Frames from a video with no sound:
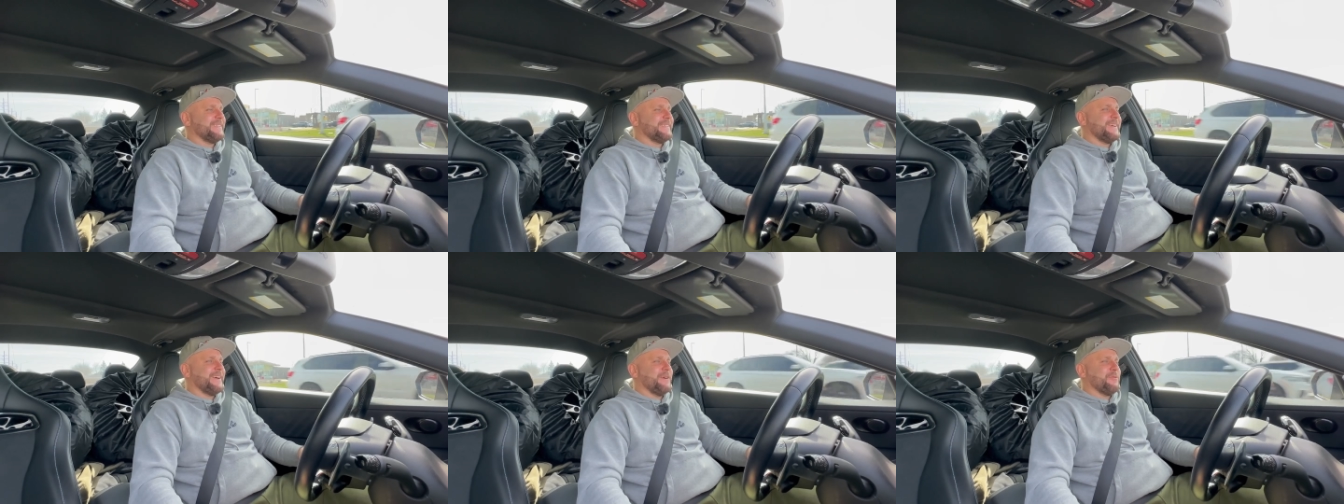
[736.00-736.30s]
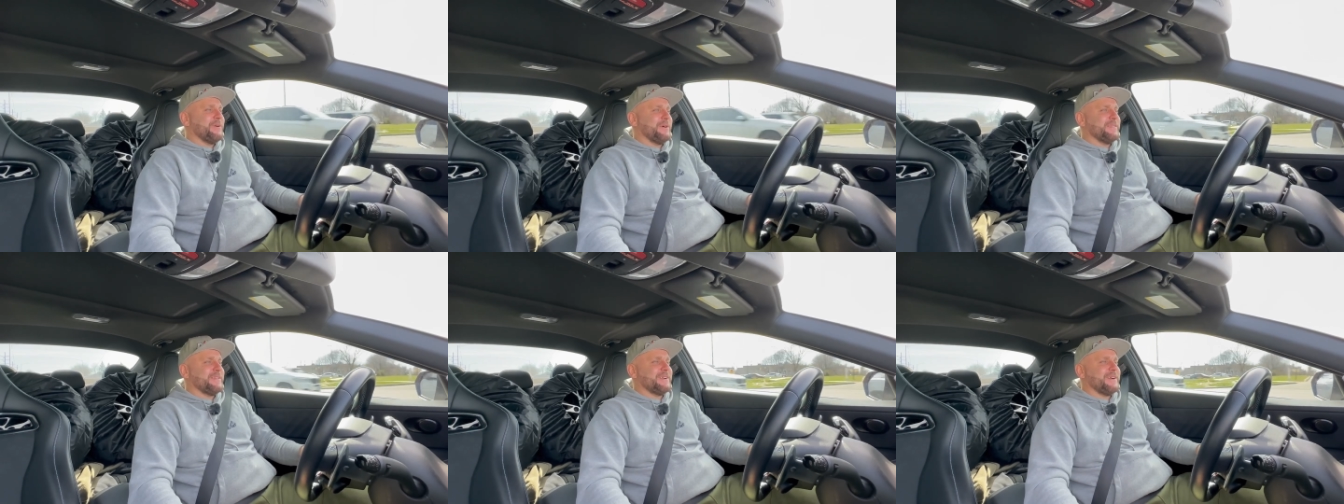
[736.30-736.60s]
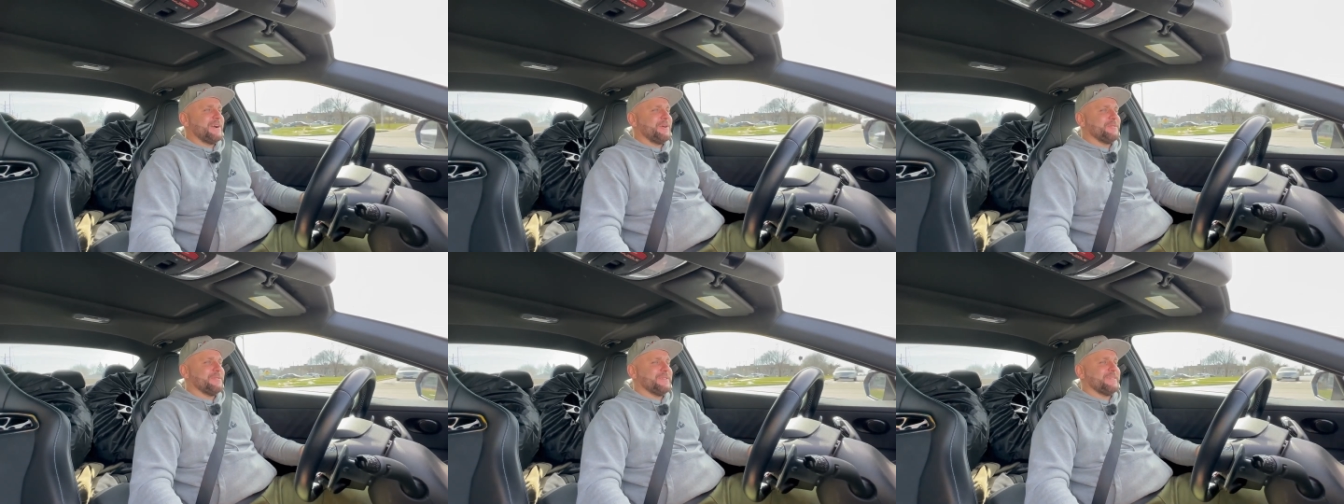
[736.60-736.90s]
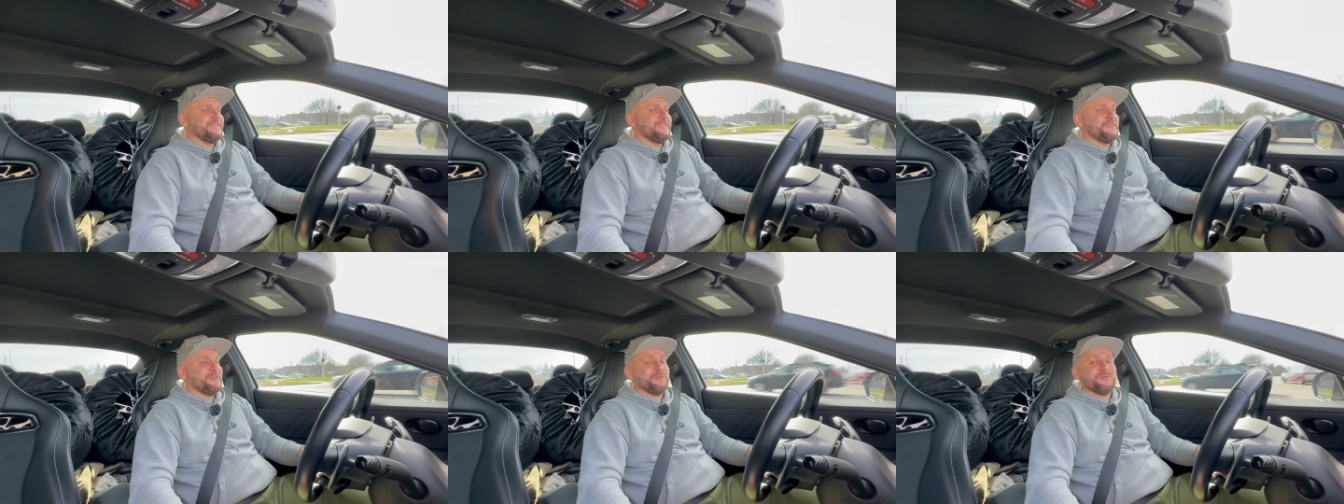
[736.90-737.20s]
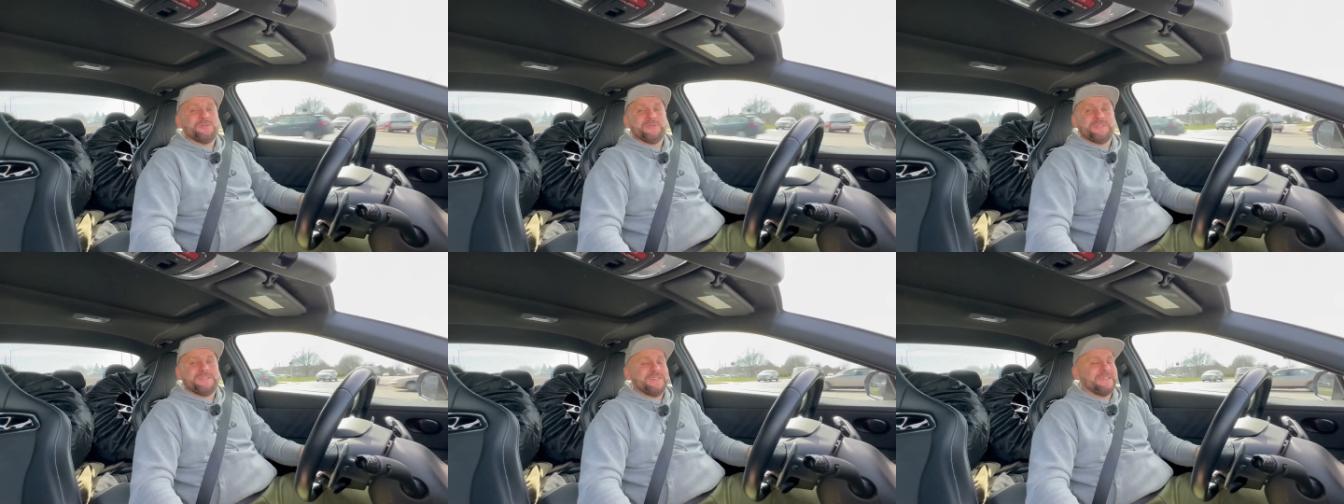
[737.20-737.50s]
I wonder how the 0
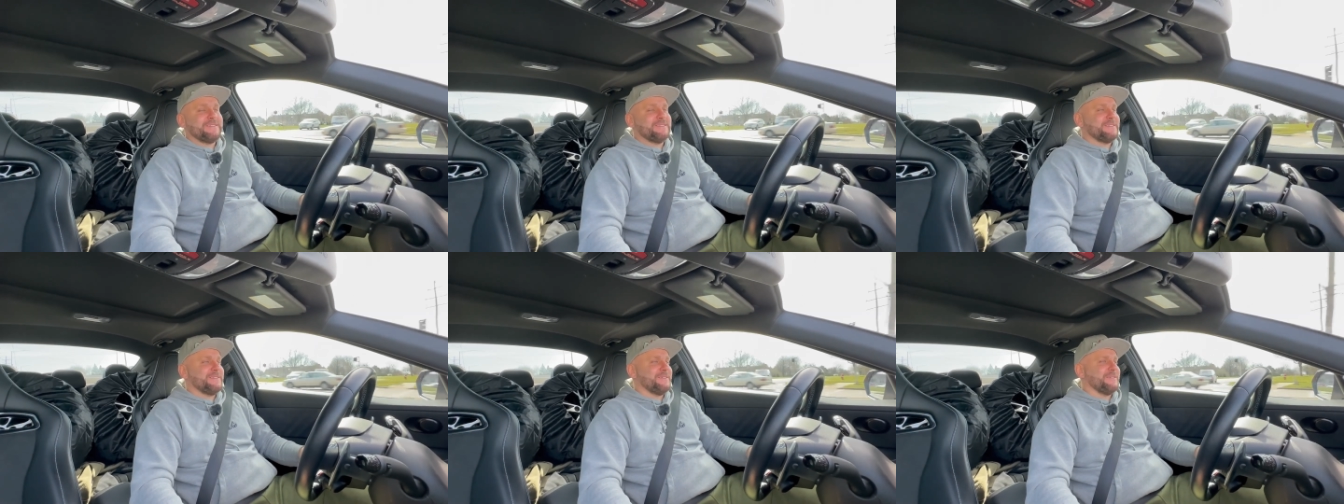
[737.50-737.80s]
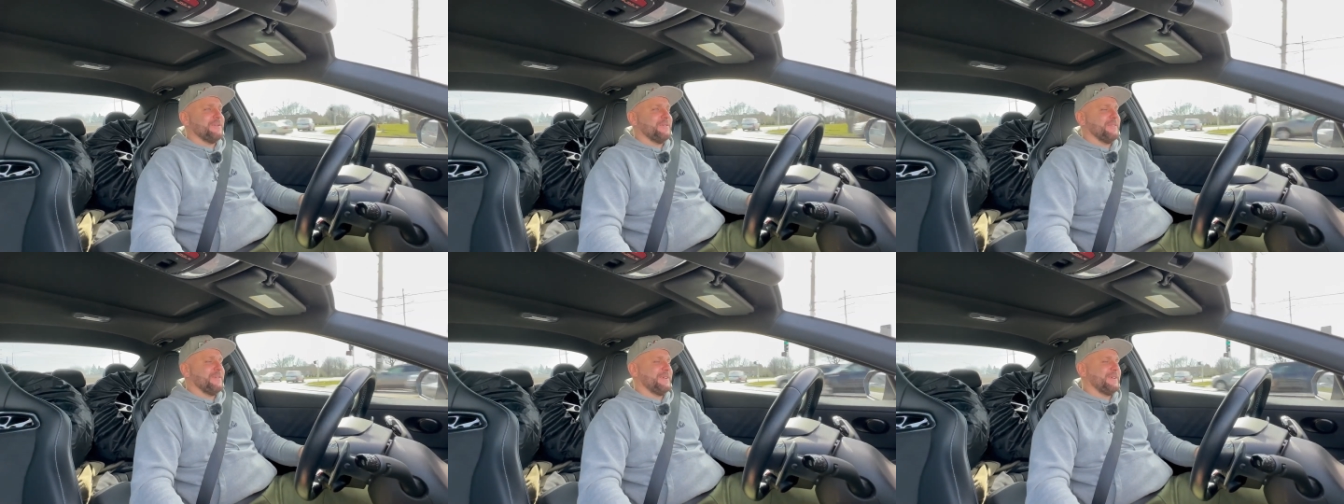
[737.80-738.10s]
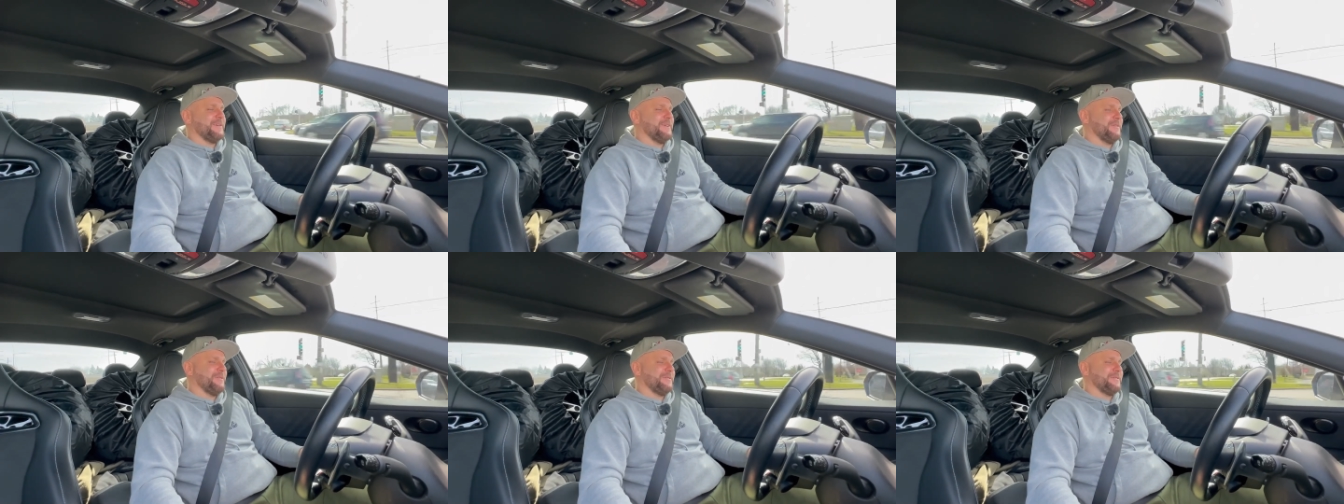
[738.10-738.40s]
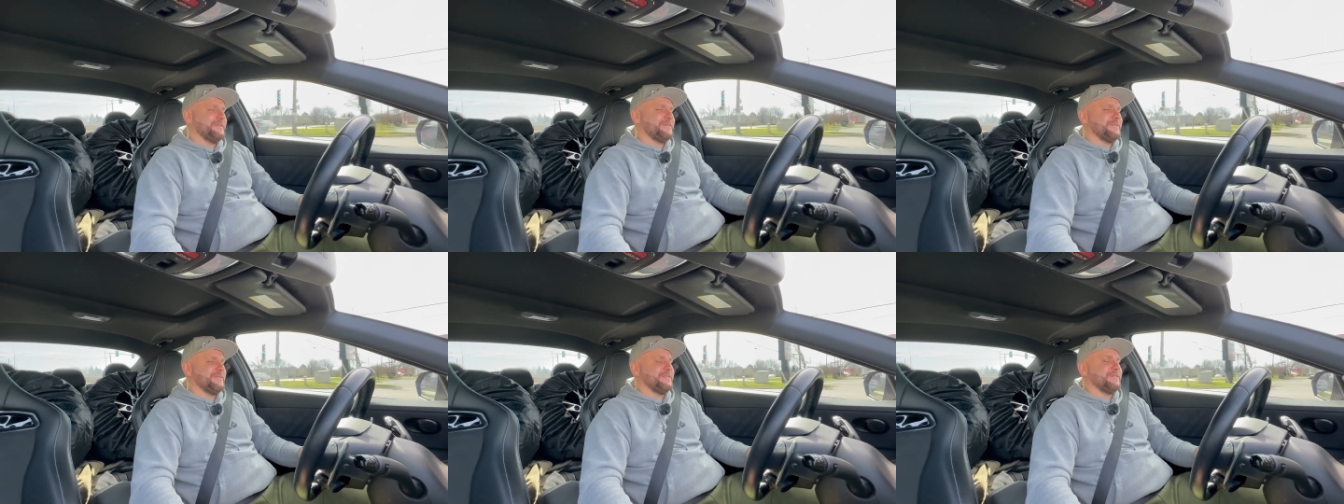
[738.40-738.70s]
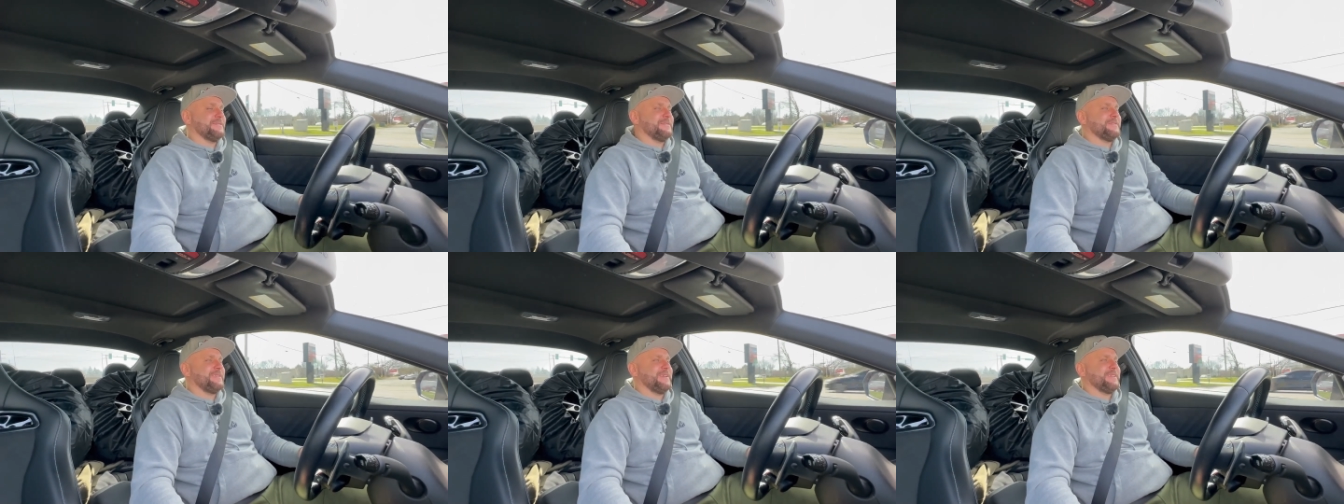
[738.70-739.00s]
to 60 is gonna go.
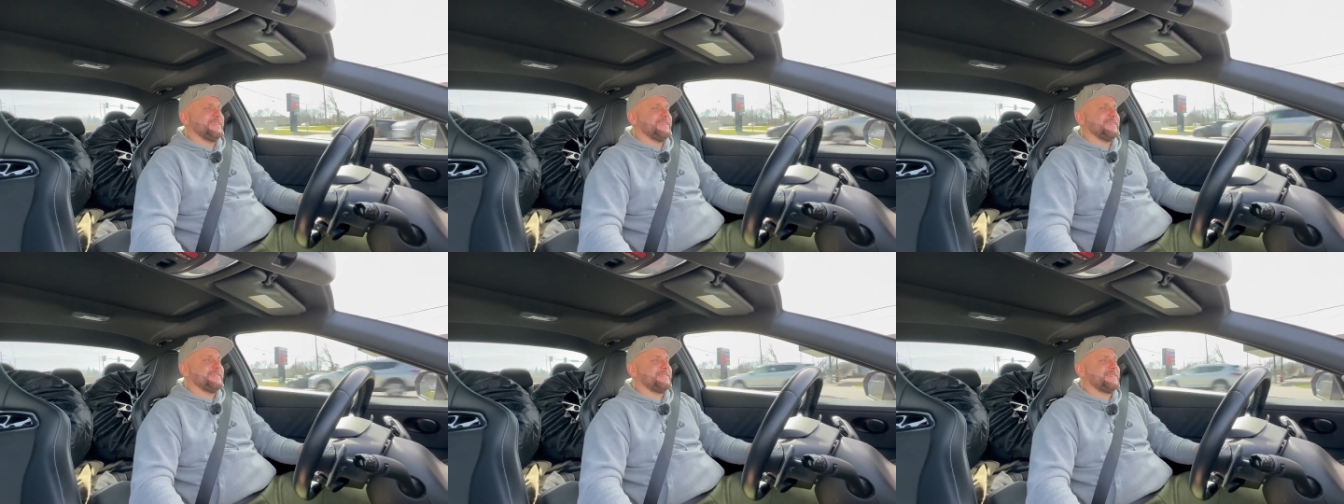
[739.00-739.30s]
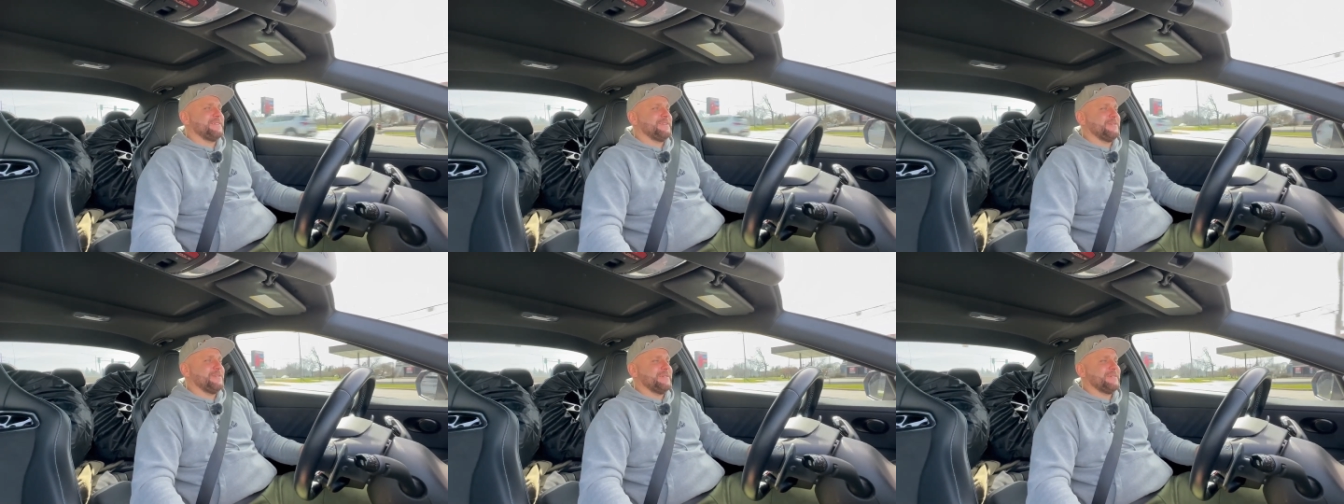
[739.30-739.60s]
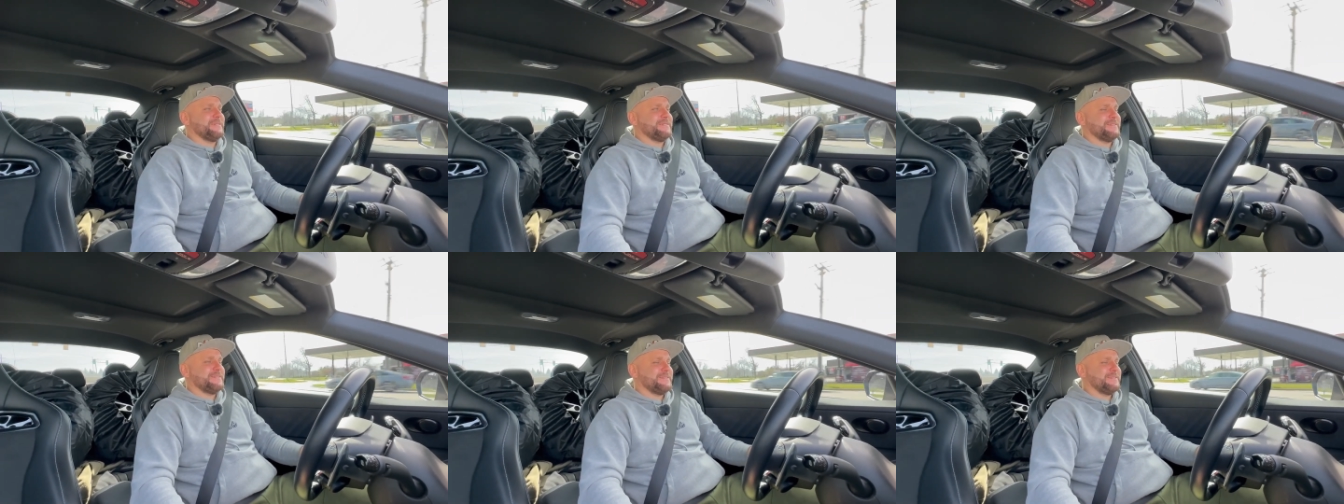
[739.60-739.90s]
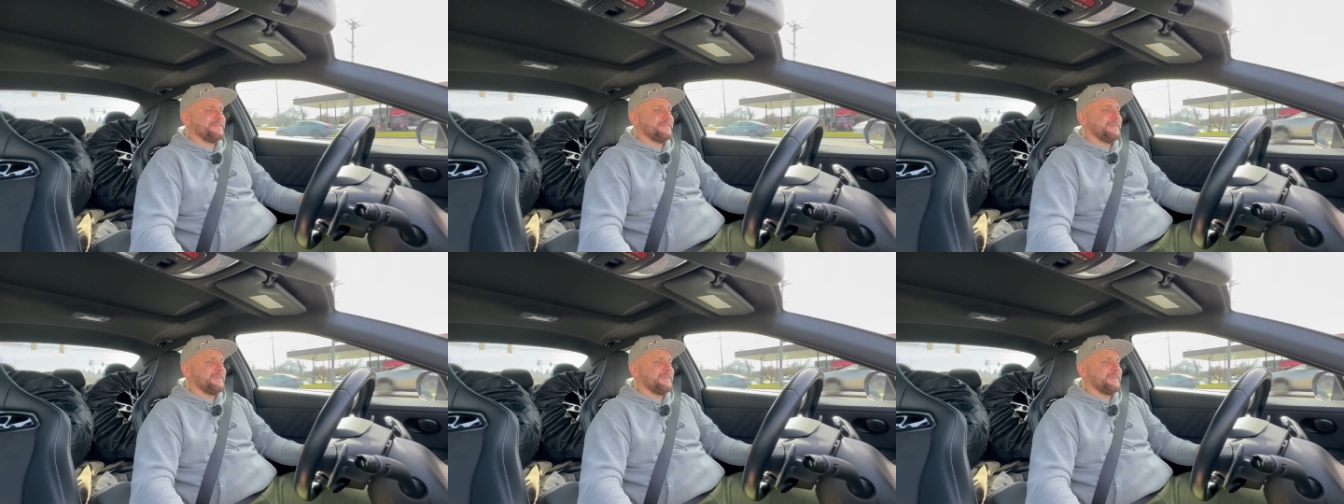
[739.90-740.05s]
So that's curious.